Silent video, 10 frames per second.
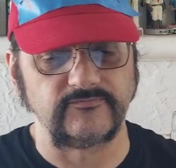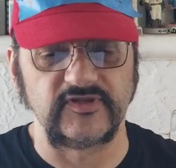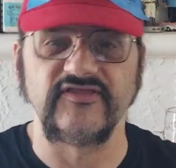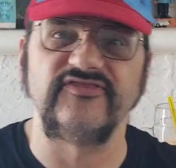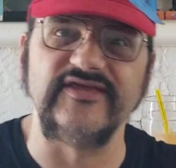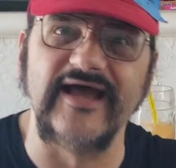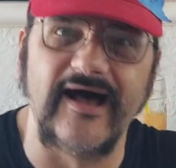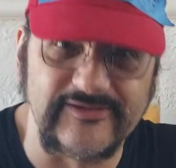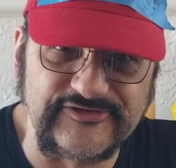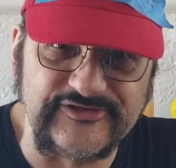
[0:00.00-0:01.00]

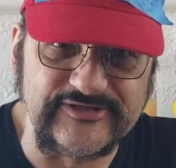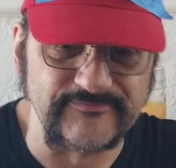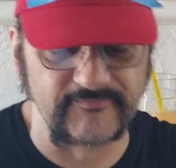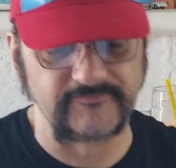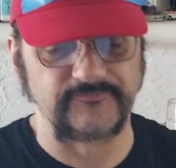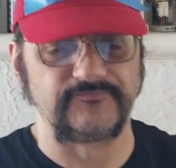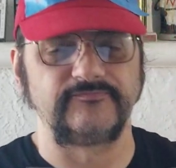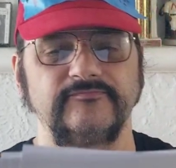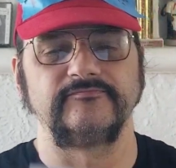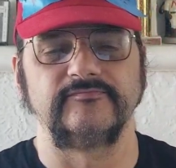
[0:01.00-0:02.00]
Theology.
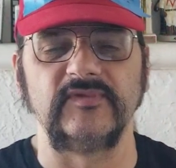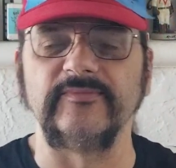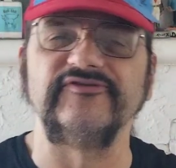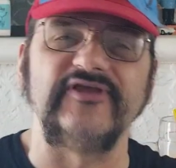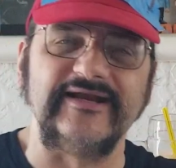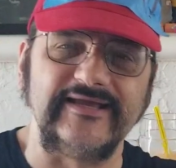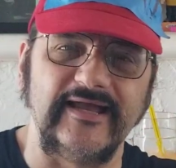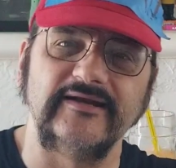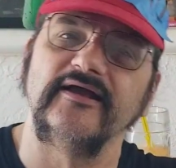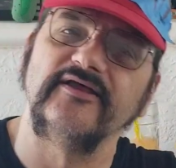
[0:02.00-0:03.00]
I'm going to say it
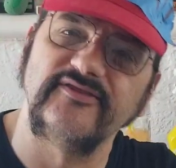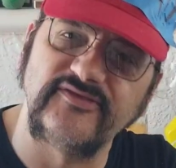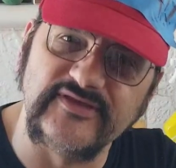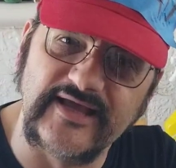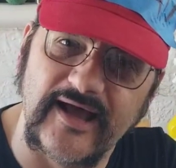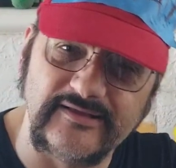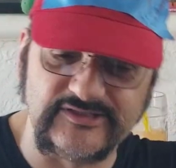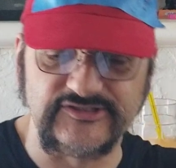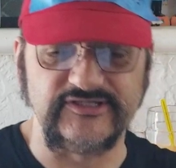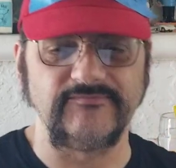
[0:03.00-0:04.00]
again.
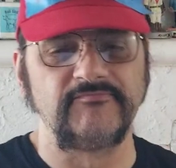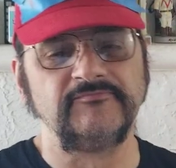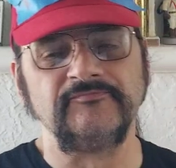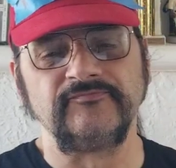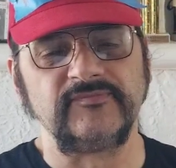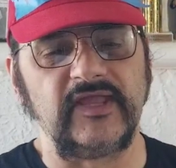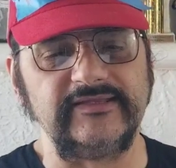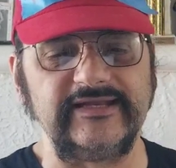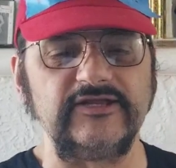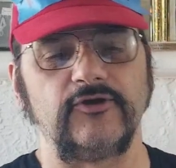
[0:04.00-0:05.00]
Theology.
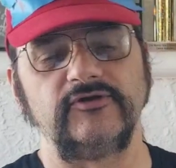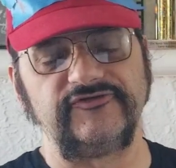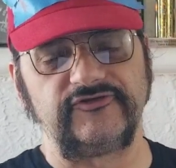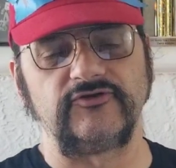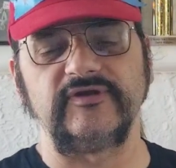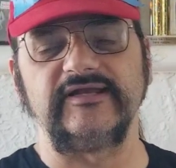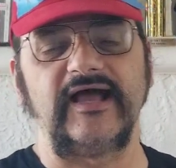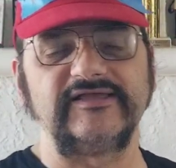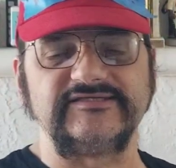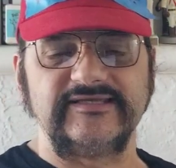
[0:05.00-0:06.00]
And then he earned his degree in
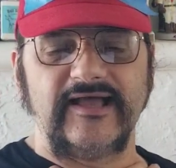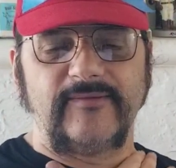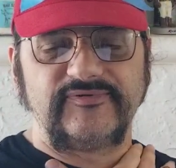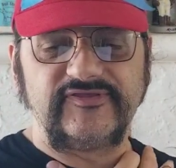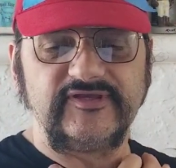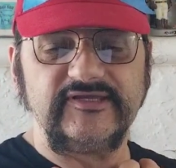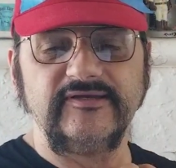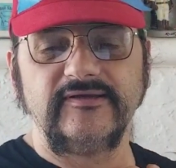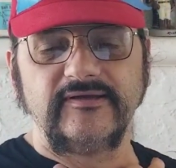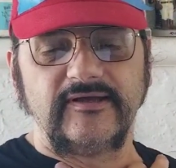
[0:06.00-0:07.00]

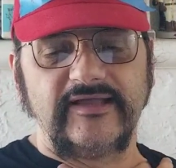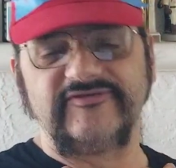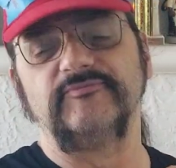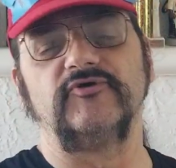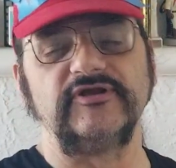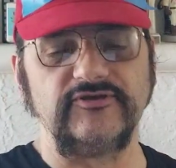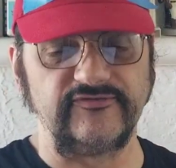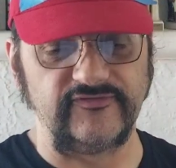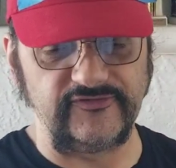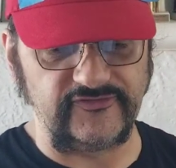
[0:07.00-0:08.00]
osteopathy at Des Moines
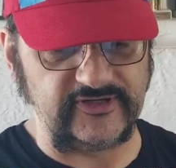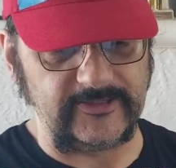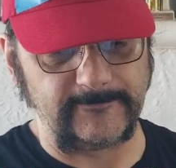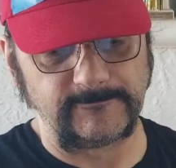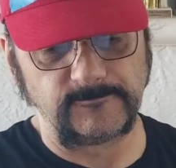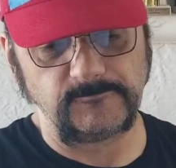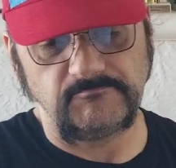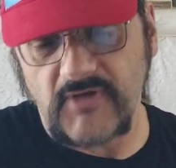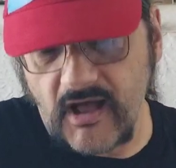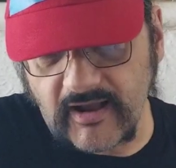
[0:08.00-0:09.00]
University.
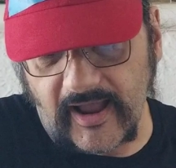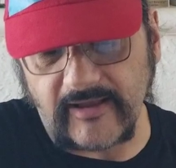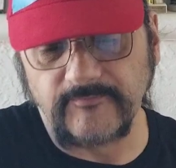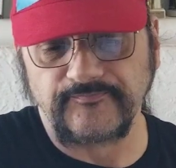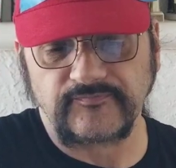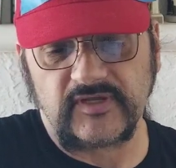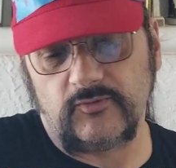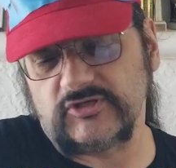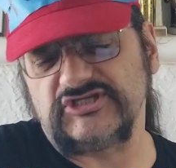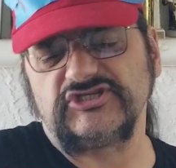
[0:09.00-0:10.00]
Okay, he
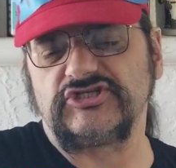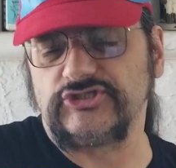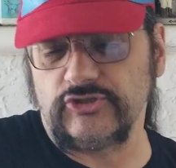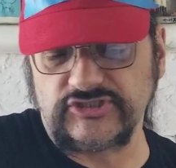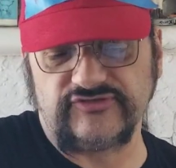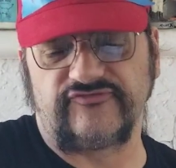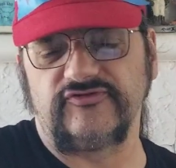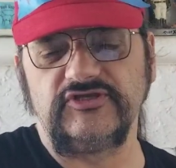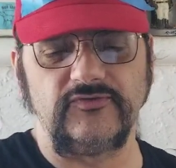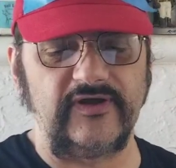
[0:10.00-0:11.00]
worked as a surgeon for
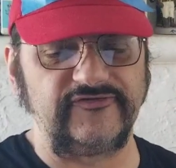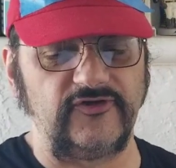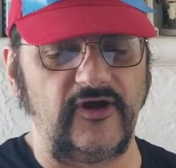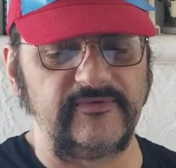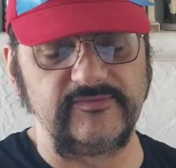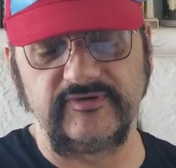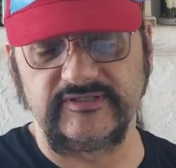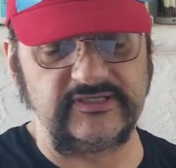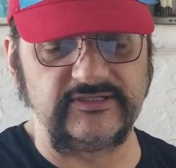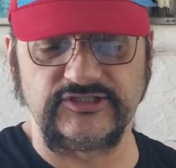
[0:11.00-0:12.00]
the U.S. Army,
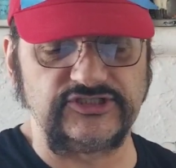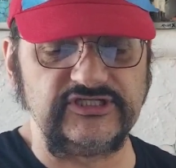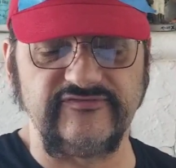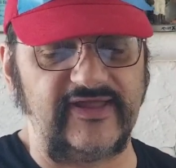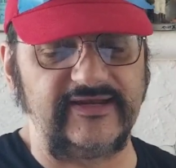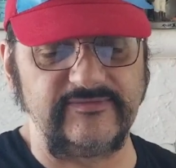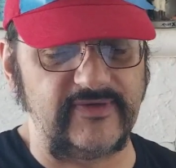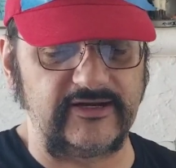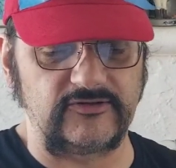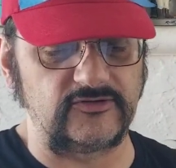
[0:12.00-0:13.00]
but didn't achieve any
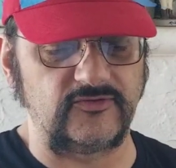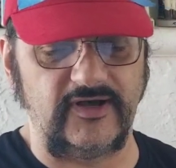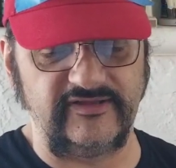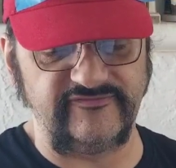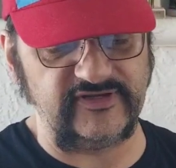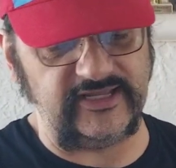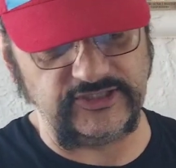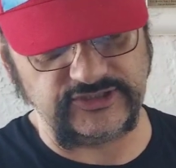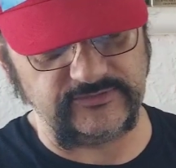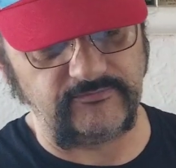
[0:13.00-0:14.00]
medical
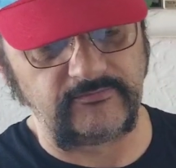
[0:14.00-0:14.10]
qualification.